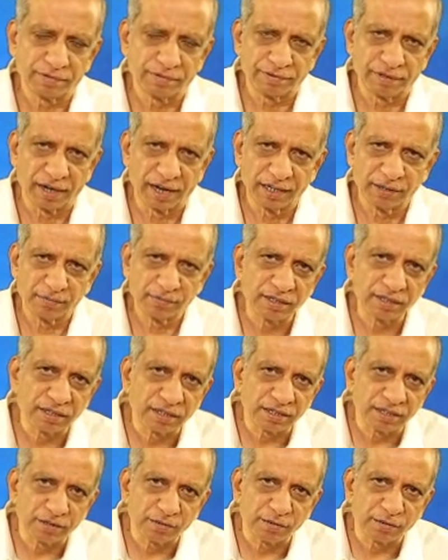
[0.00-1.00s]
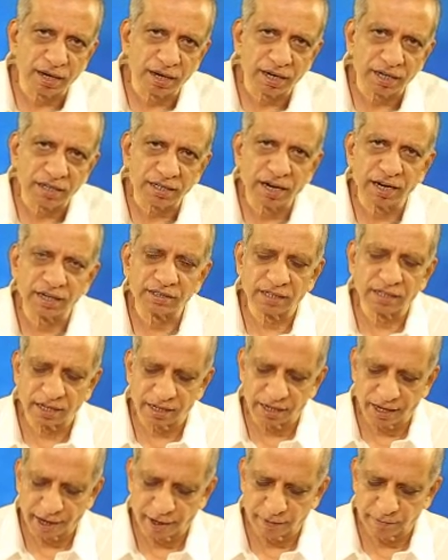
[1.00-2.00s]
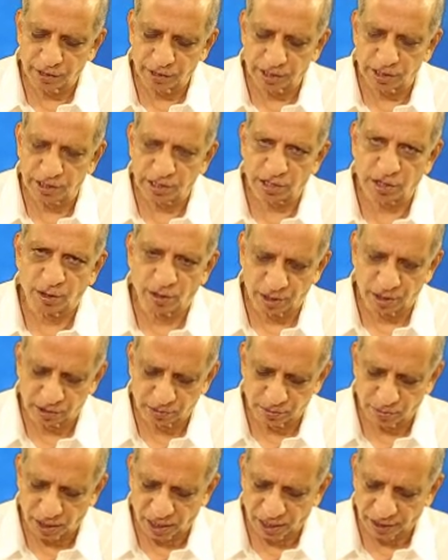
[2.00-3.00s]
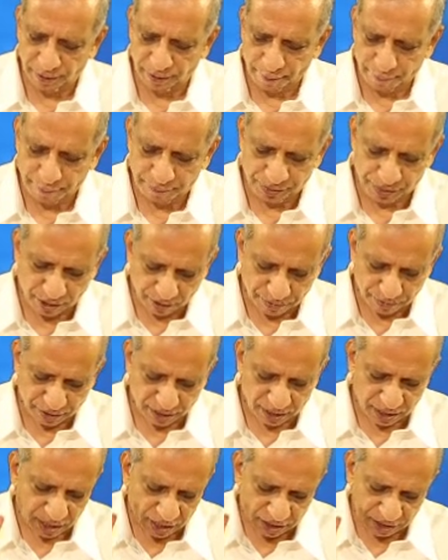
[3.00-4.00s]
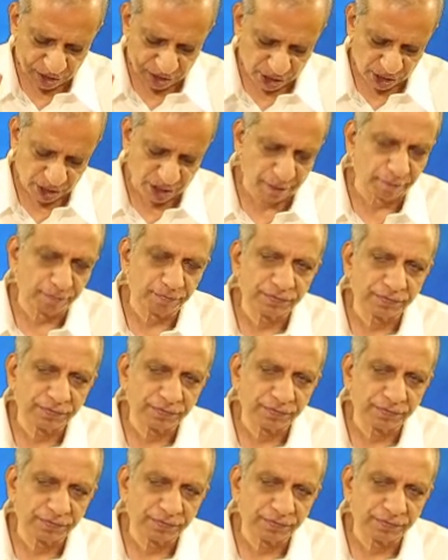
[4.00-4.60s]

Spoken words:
firemen required and the damage caused by the fire accident.